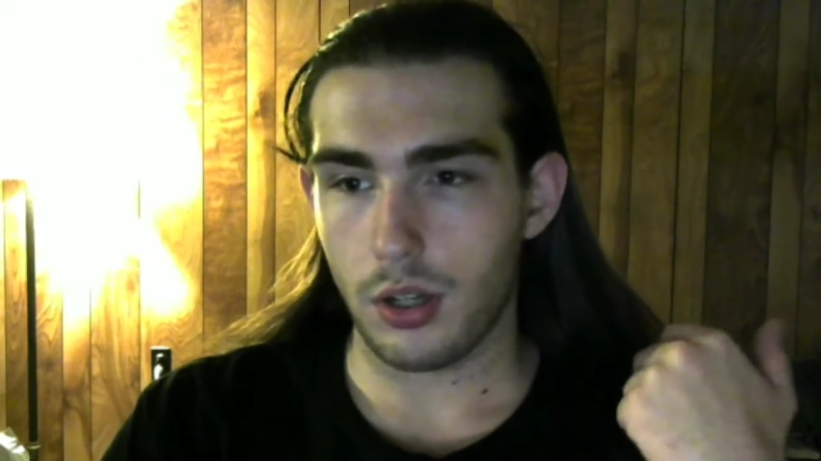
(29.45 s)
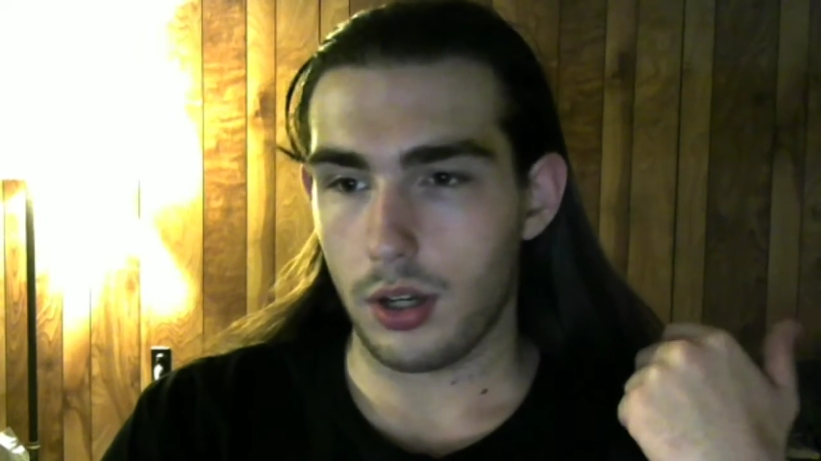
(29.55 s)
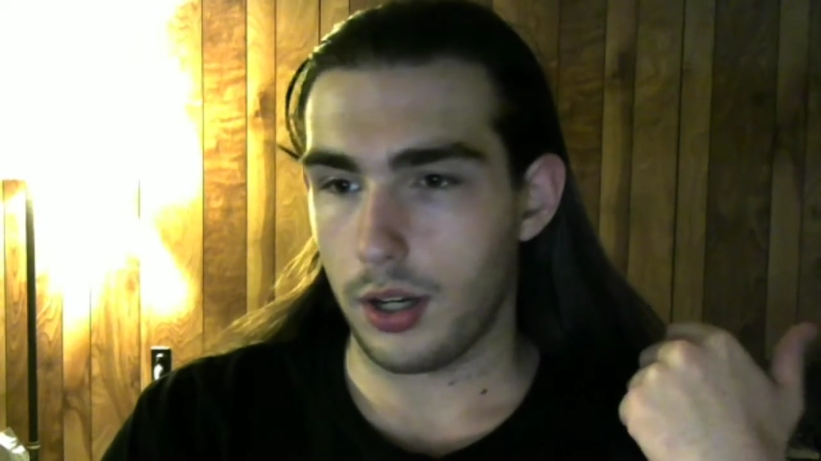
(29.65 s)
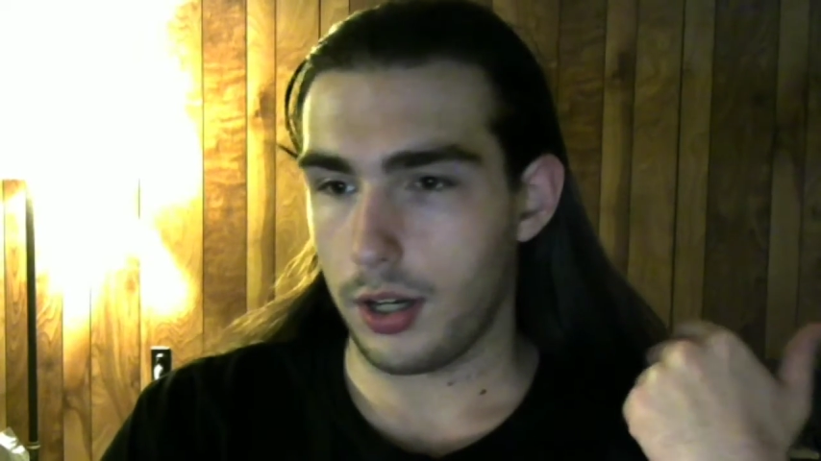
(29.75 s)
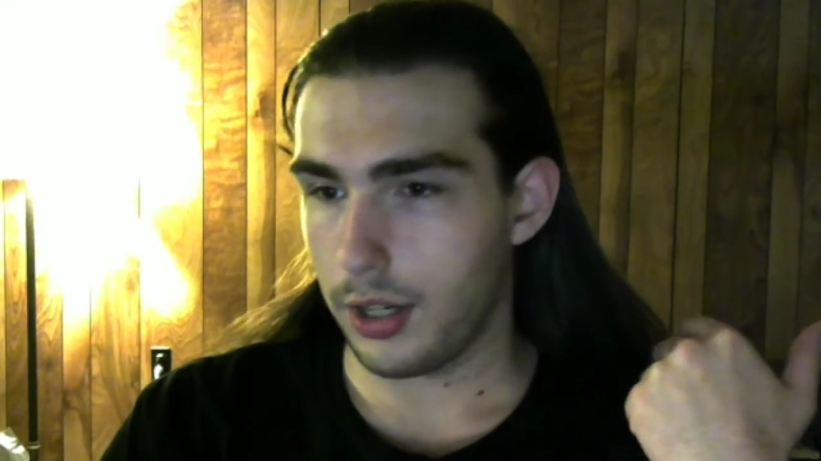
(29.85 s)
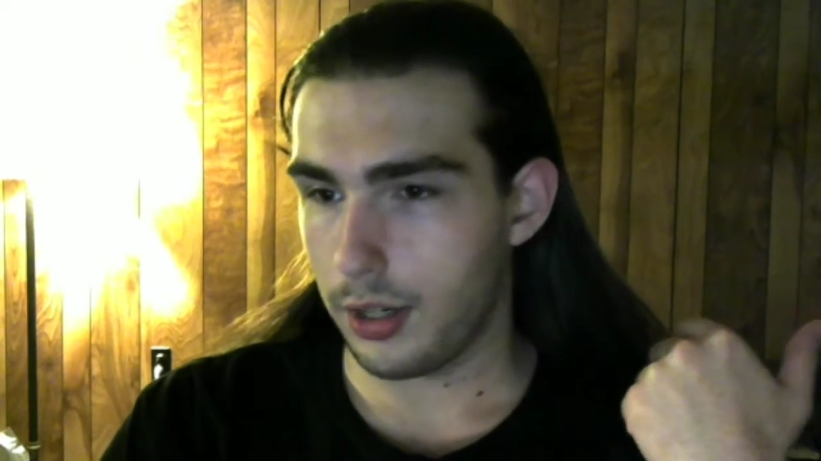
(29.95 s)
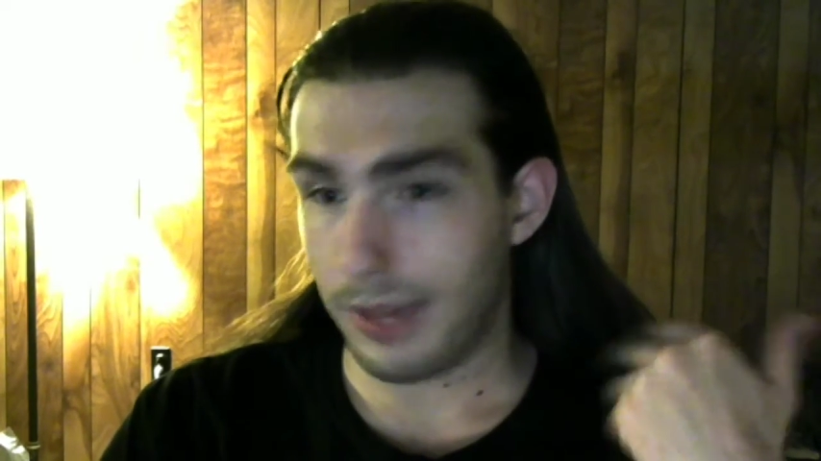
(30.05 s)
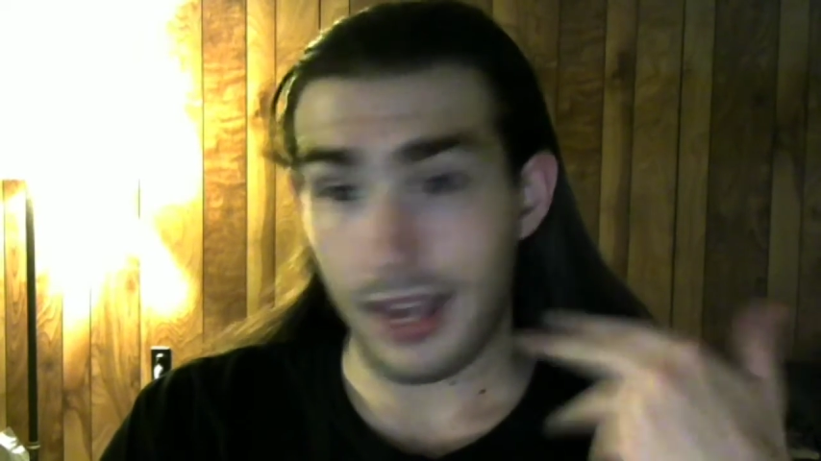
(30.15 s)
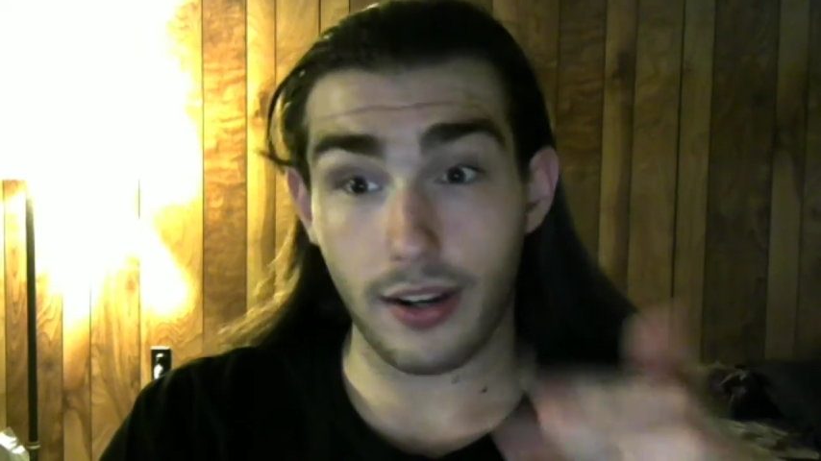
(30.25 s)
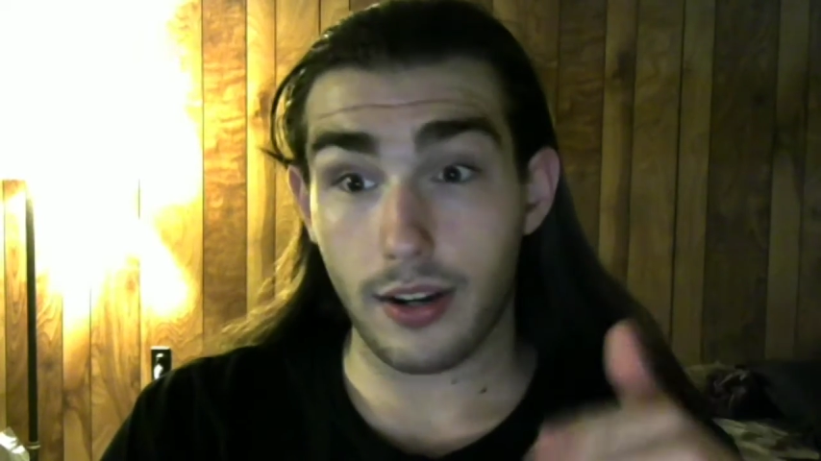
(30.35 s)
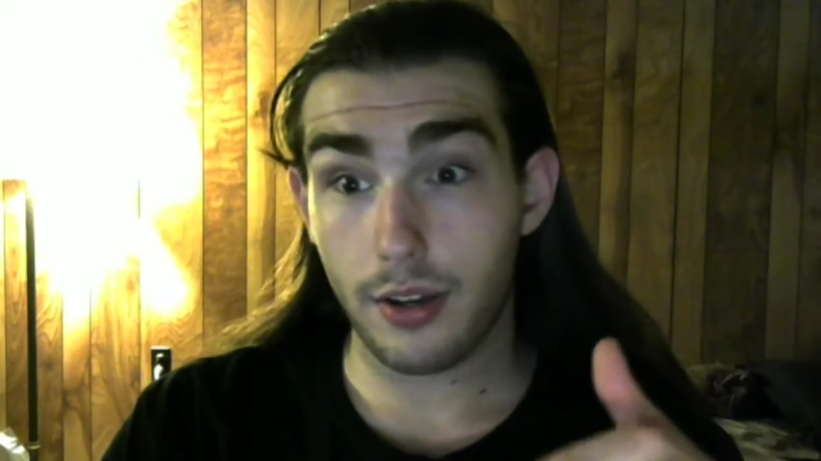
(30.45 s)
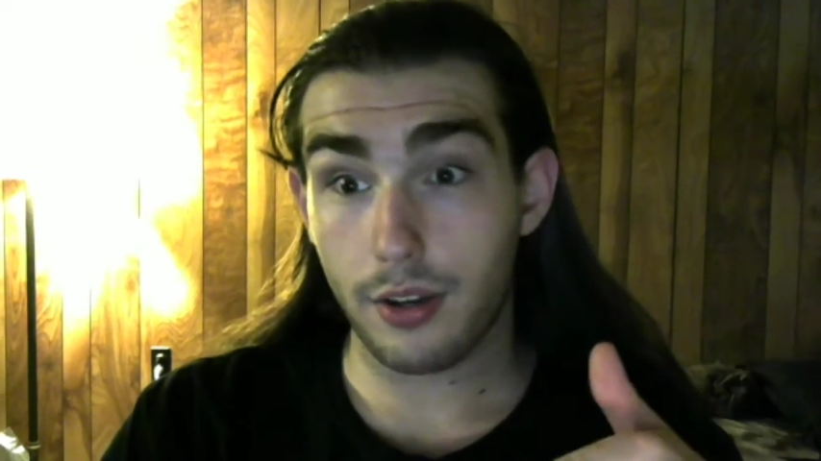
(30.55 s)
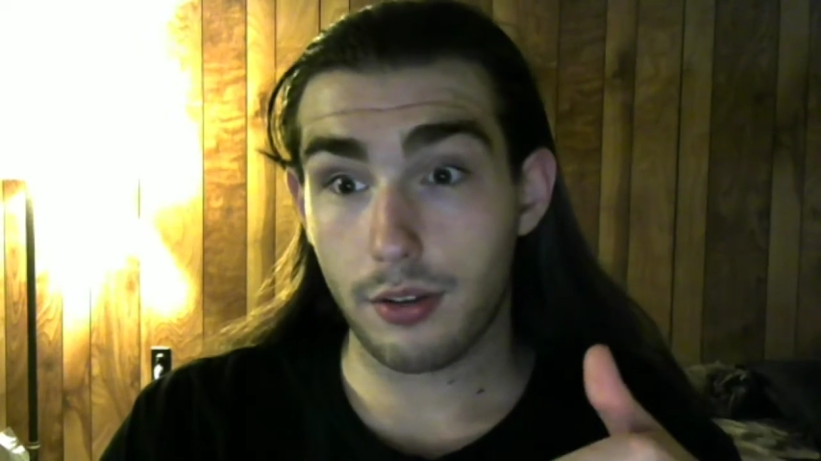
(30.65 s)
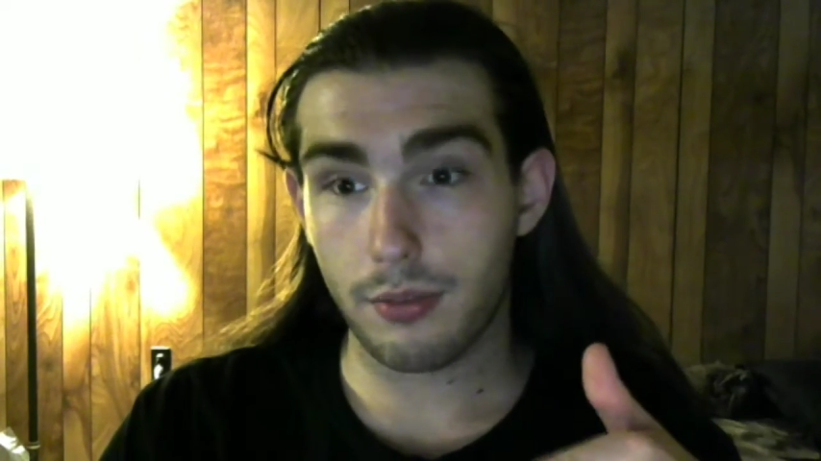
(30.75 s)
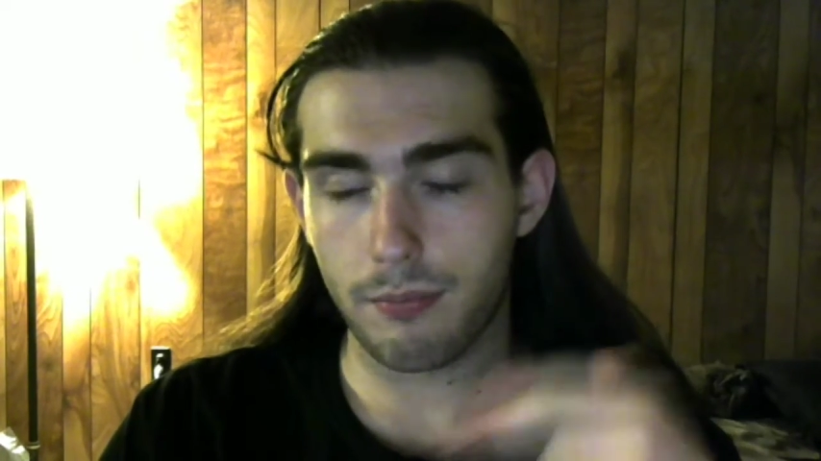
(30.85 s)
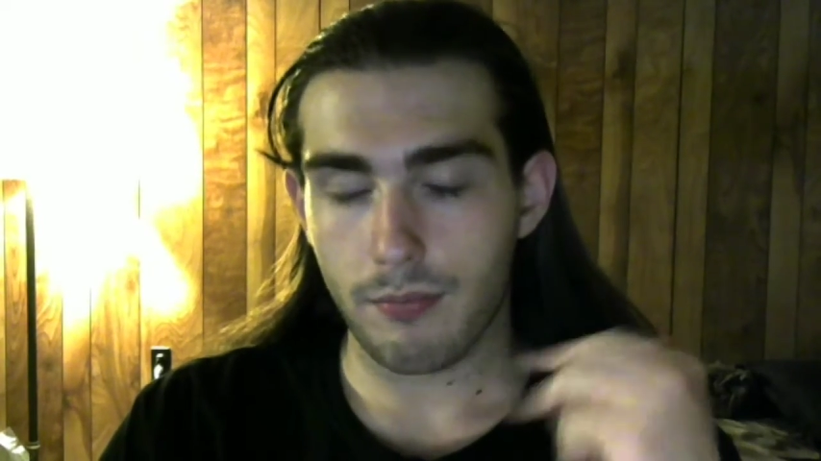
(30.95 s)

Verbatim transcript: uh, editing,